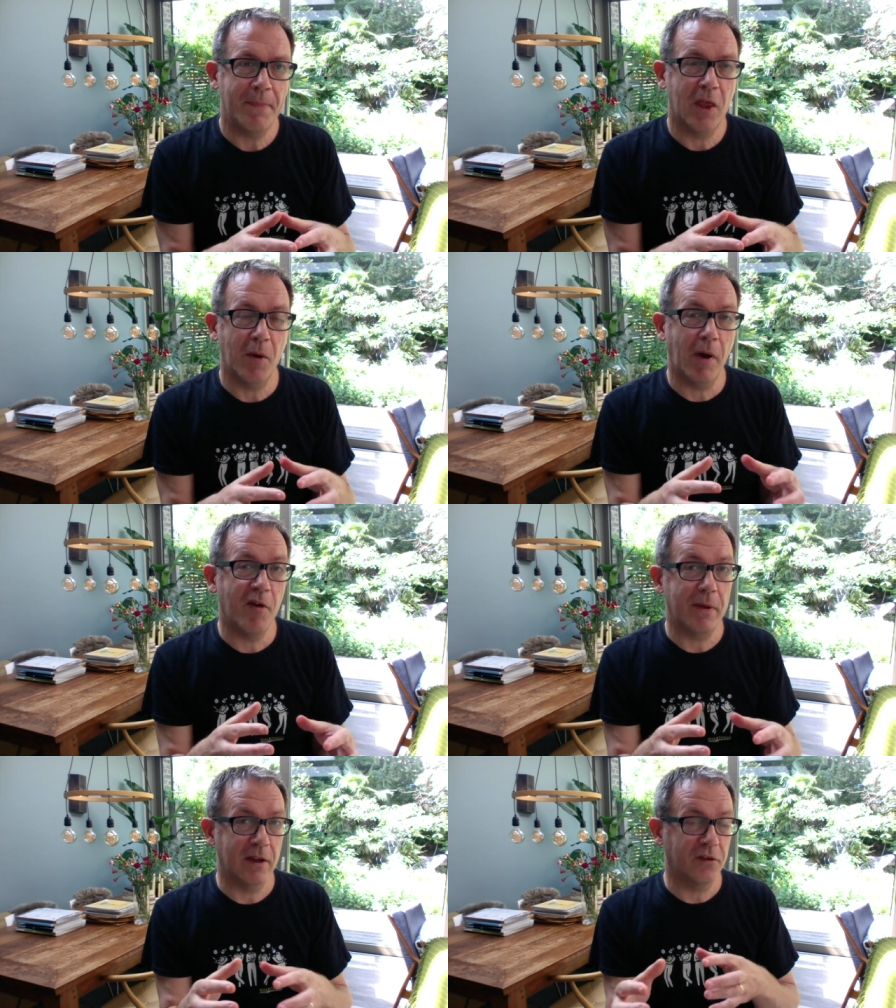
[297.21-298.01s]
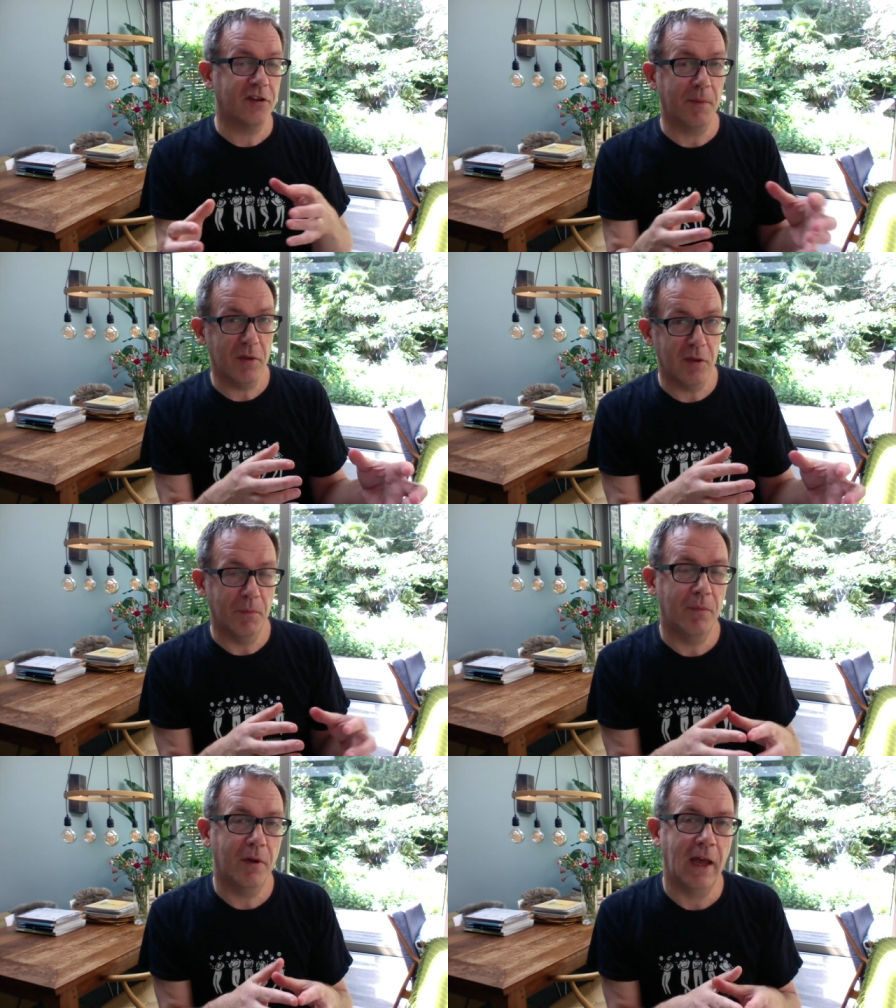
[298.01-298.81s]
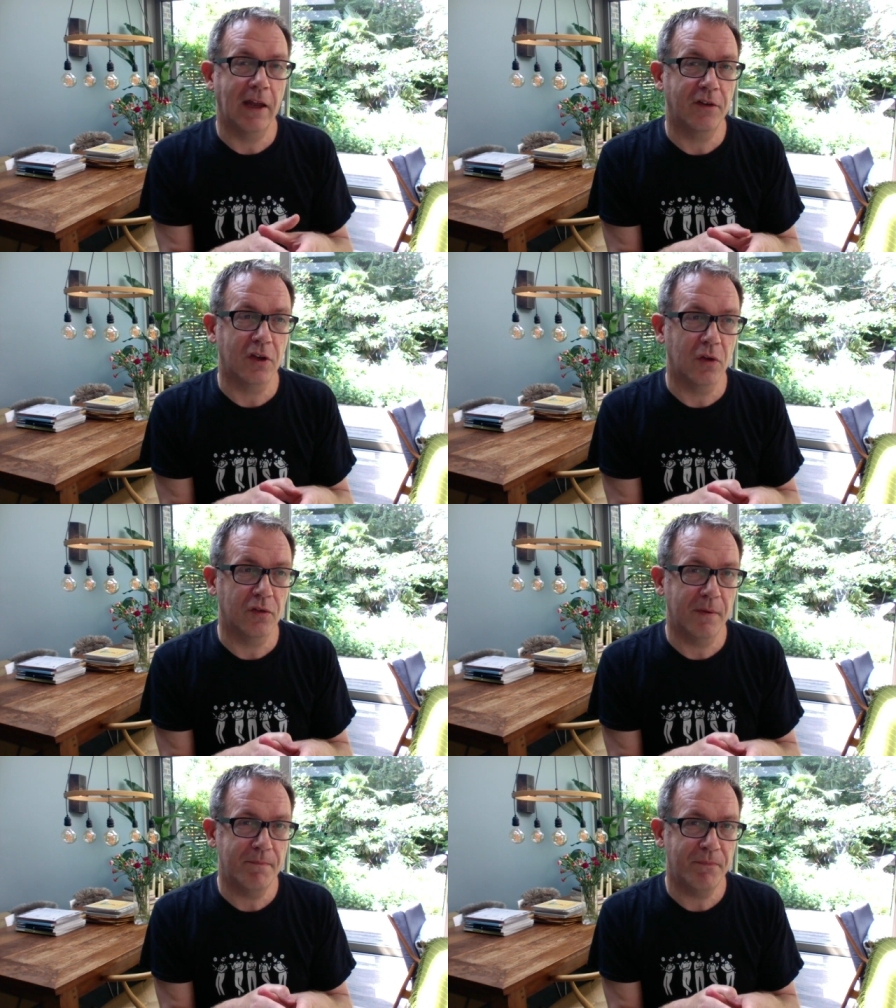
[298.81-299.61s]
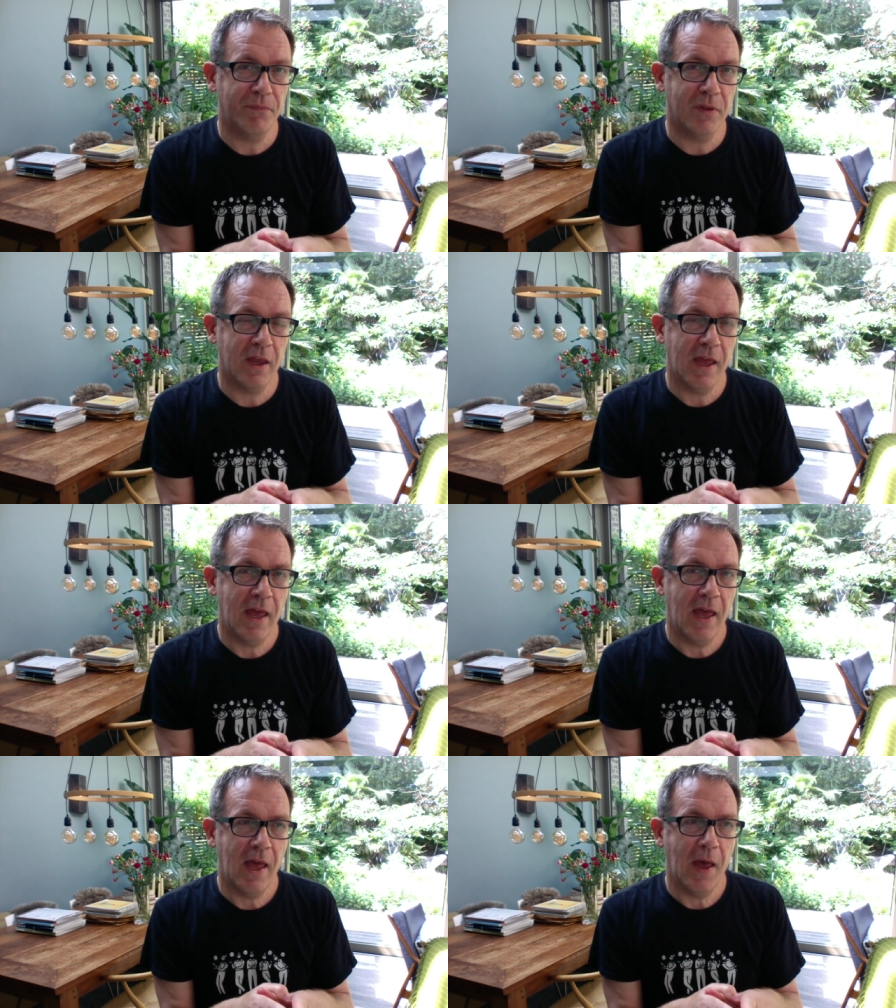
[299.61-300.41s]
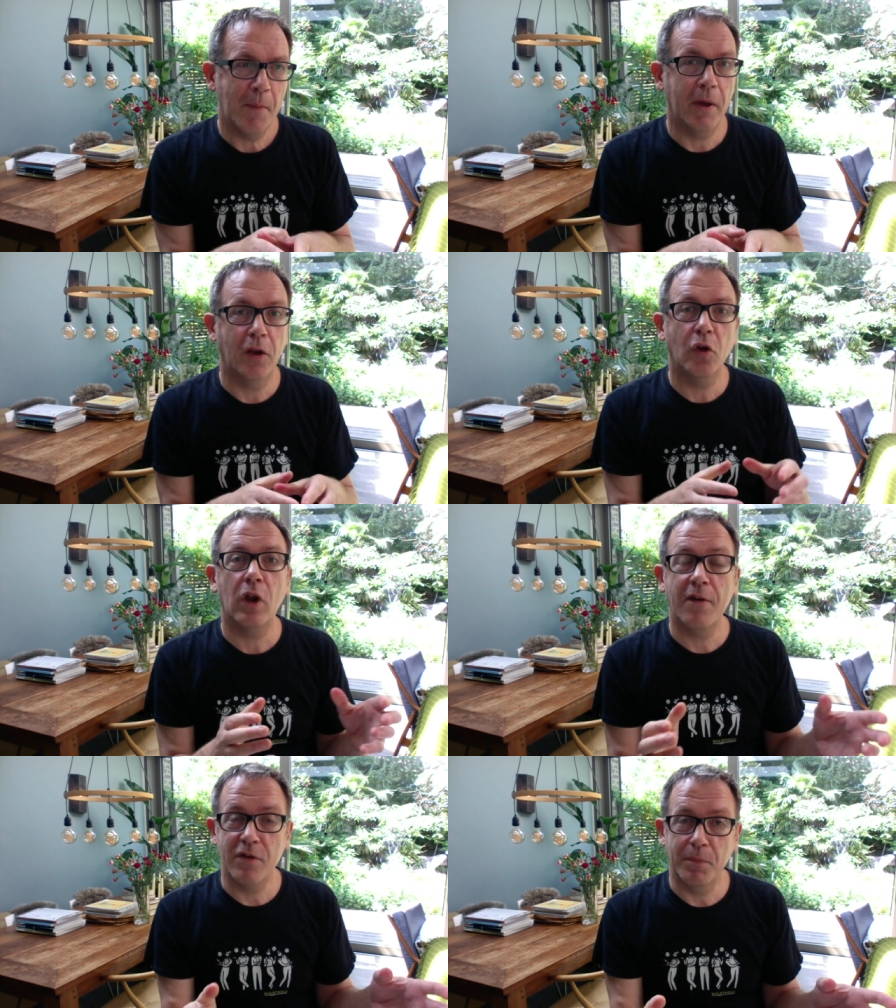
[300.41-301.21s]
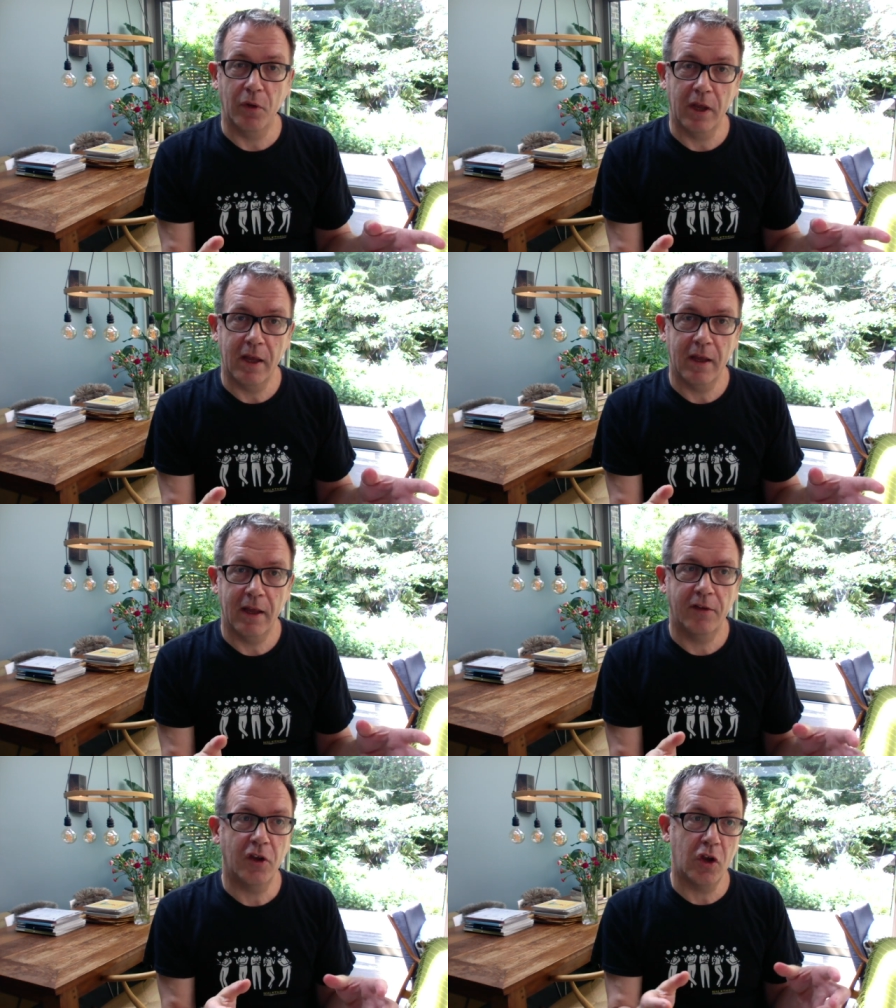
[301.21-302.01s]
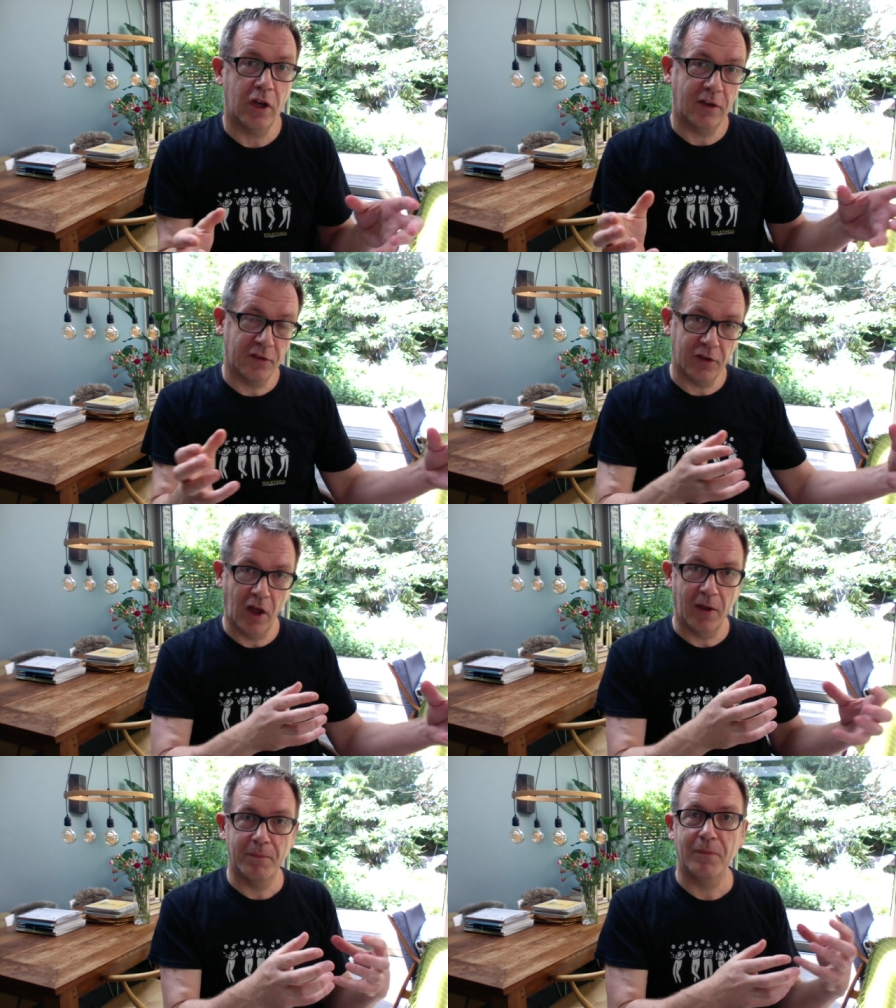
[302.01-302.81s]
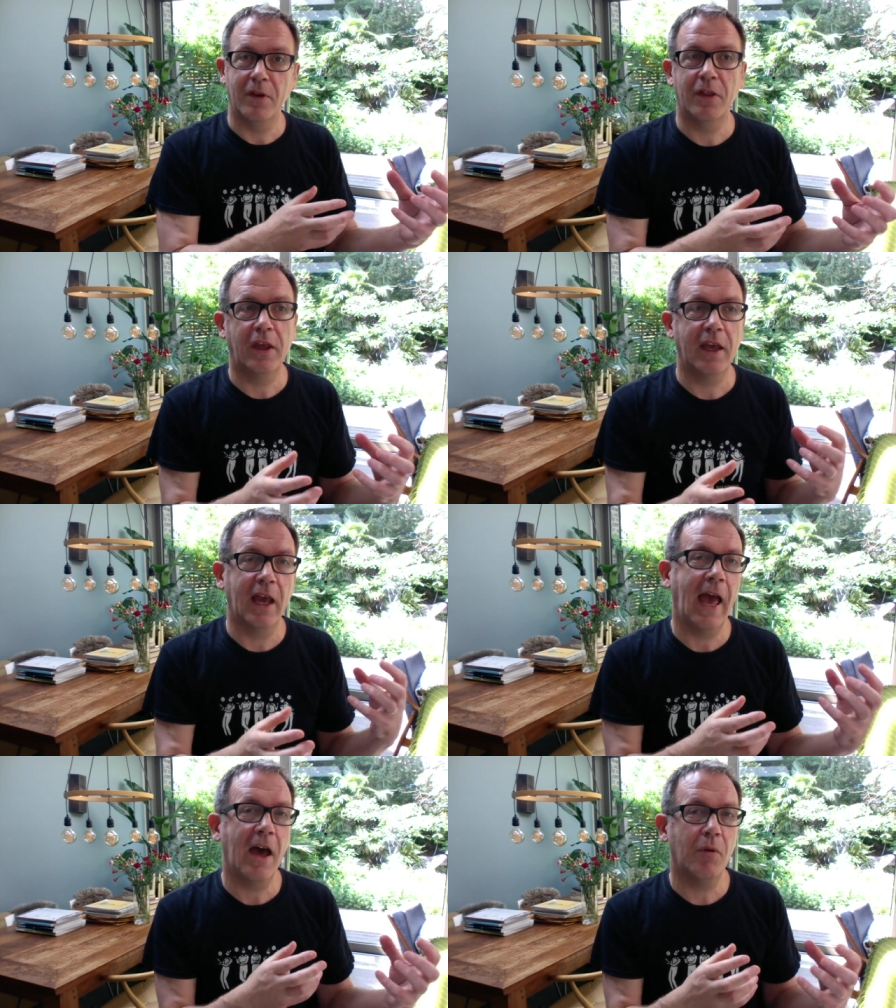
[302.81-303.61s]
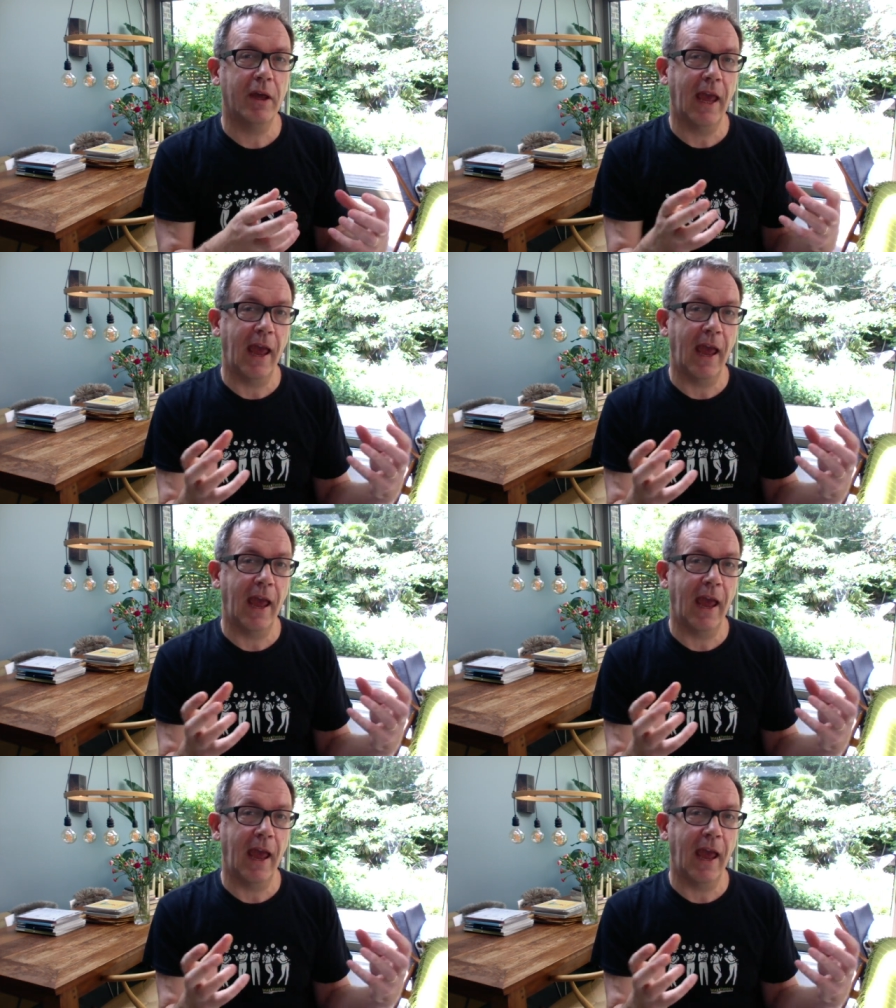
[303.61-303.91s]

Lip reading: Now, it might have been that some of them had to use them, but not everybody. And so you need to start thinking, how do I get